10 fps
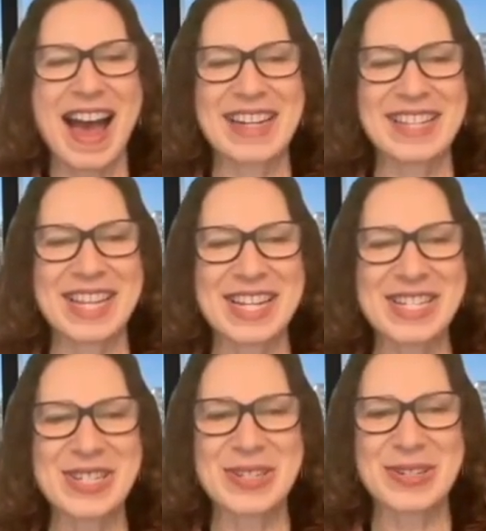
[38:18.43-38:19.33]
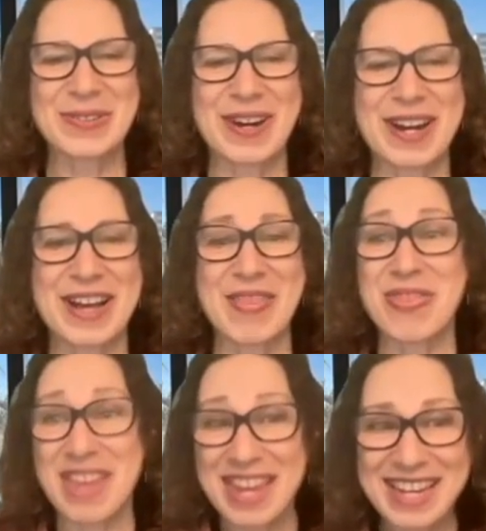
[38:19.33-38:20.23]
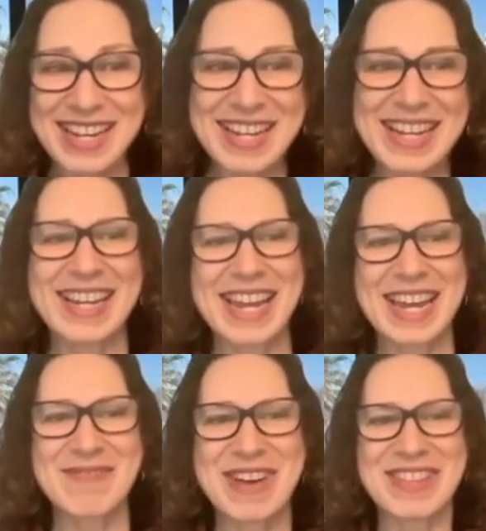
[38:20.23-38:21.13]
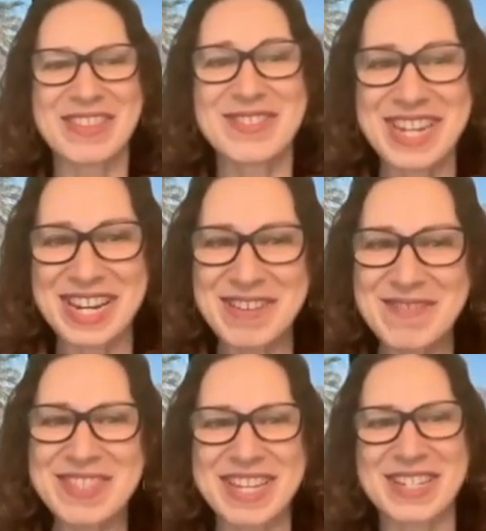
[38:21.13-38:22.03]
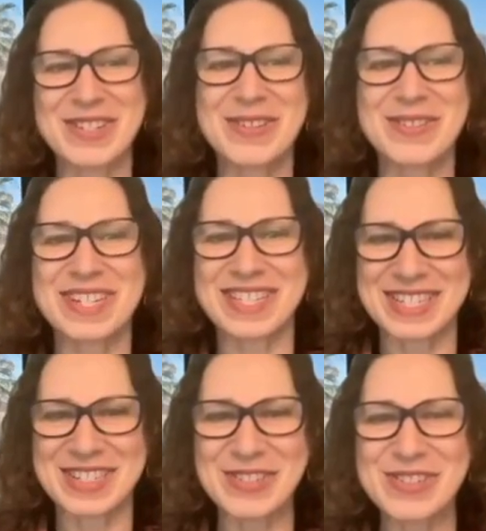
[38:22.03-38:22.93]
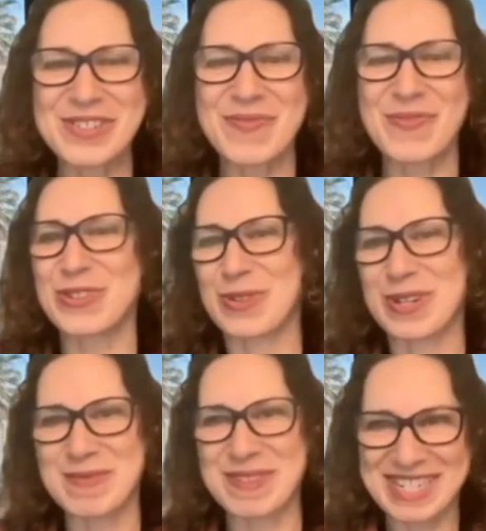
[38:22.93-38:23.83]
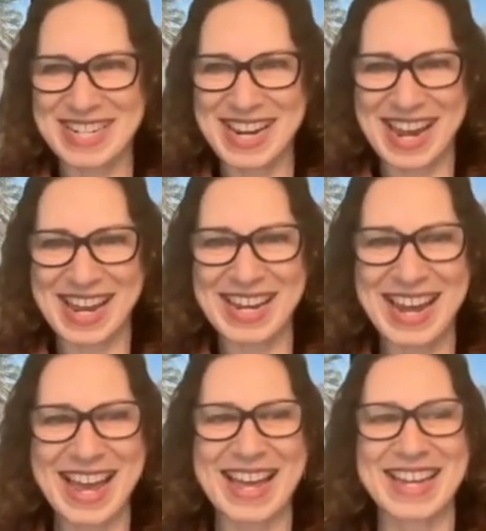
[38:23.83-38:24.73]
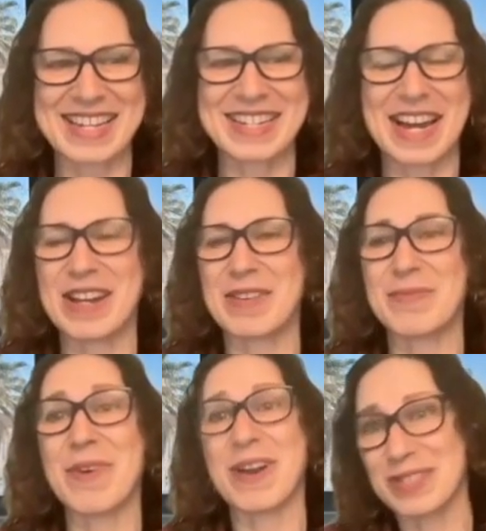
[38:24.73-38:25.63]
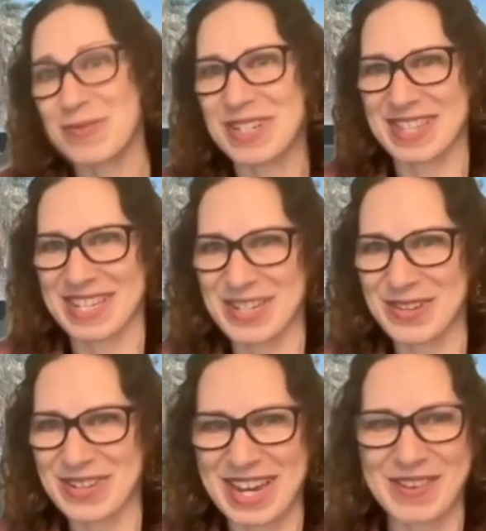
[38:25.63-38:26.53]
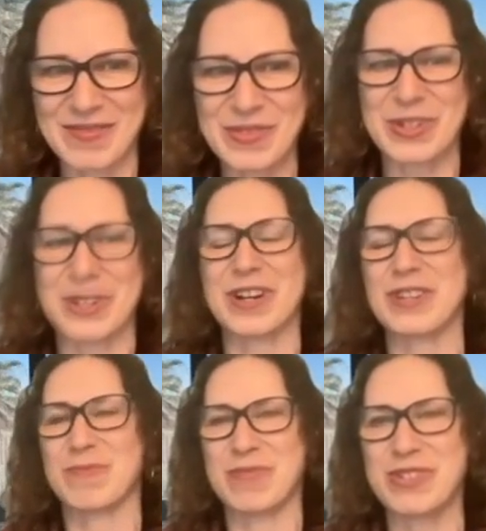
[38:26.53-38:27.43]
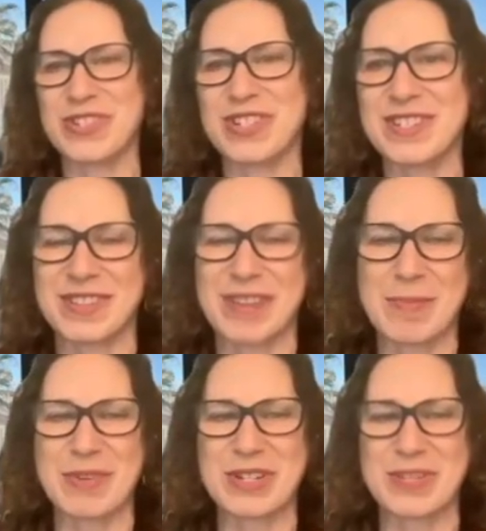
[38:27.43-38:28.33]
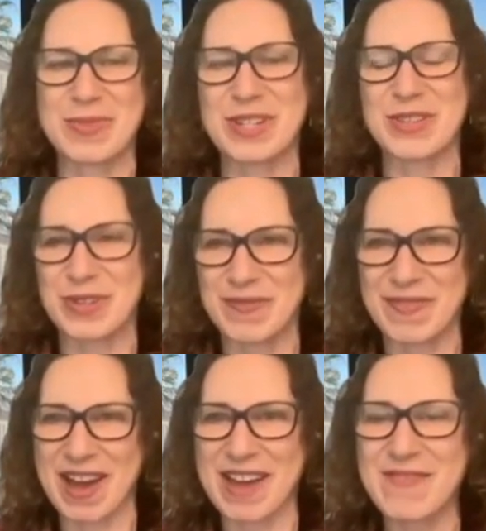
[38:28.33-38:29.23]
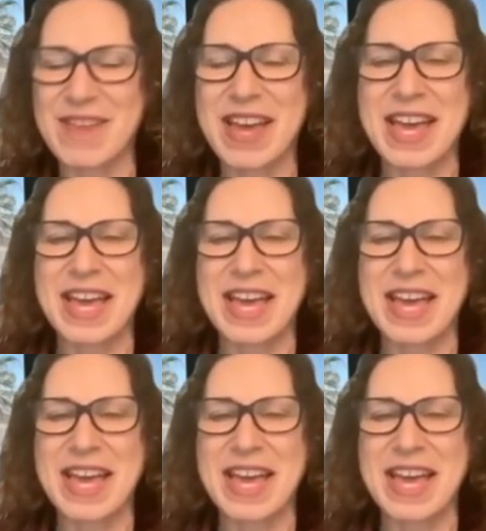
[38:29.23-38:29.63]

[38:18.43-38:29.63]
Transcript: I'd like to uh, thank K. Matthew Dames and Tony Zanders for joining me today. And I also want to thank you again for your contribution to Library 2035,